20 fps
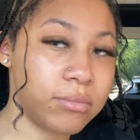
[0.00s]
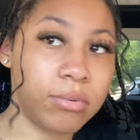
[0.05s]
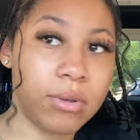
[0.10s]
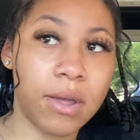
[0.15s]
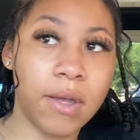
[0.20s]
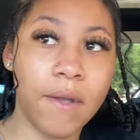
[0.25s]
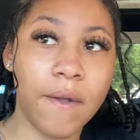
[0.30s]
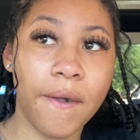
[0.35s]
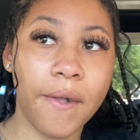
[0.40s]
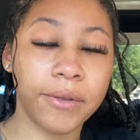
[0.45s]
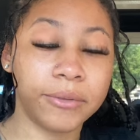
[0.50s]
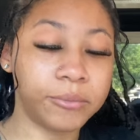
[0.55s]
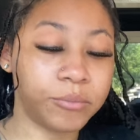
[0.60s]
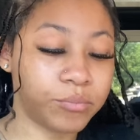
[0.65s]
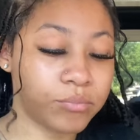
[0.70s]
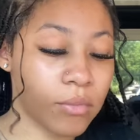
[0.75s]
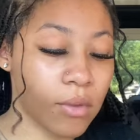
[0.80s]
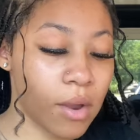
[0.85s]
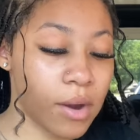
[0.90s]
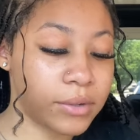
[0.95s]
But
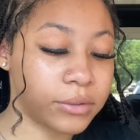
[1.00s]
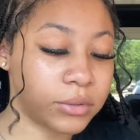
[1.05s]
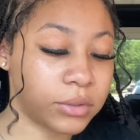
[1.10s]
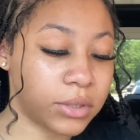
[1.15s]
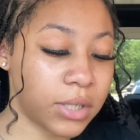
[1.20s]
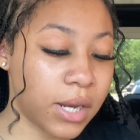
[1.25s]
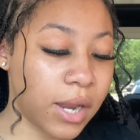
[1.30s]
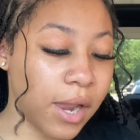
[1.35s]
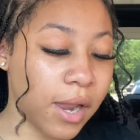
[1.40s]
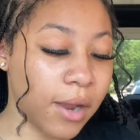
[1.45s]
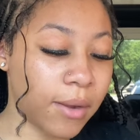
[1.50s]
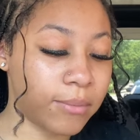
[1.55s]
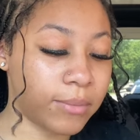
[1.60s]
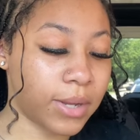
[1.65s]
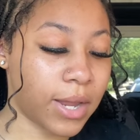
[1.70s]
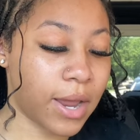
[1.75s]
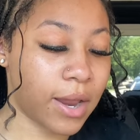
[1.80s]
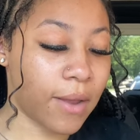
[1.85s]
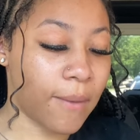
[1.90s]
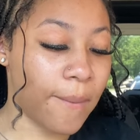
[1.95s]
today, I'm
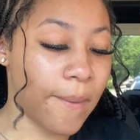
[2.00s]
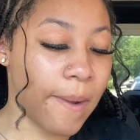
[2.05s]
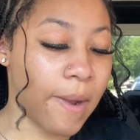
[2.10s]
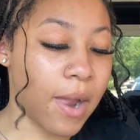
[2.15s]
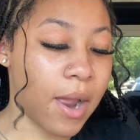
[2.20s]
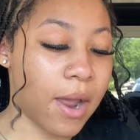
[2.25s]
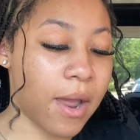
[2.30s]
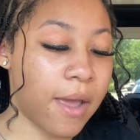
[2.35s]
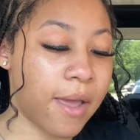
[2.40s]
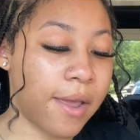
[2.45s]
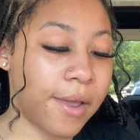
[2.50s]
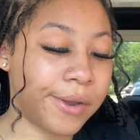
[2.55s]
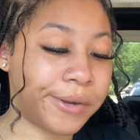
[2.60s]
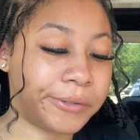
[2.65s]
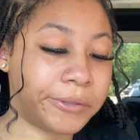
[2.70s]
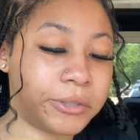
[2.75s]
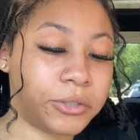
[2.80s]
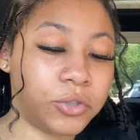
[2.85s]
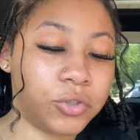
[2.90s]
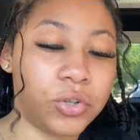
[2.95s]
like, I'm hot. I'm
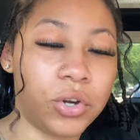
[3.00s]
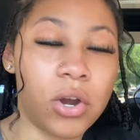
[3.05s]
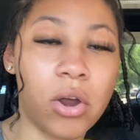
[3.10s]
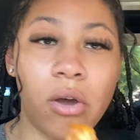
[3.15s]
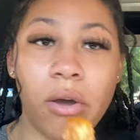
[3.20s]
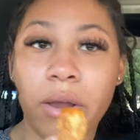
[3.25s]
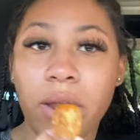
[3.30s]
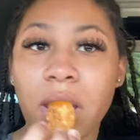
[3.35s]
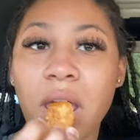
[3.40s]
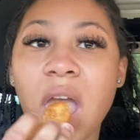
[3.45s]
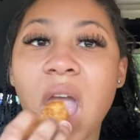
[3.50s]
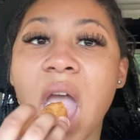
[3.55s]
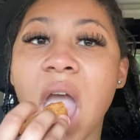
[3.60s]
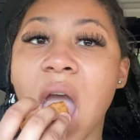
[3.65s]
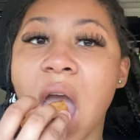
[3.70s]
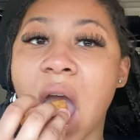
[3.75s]
hungry, all that.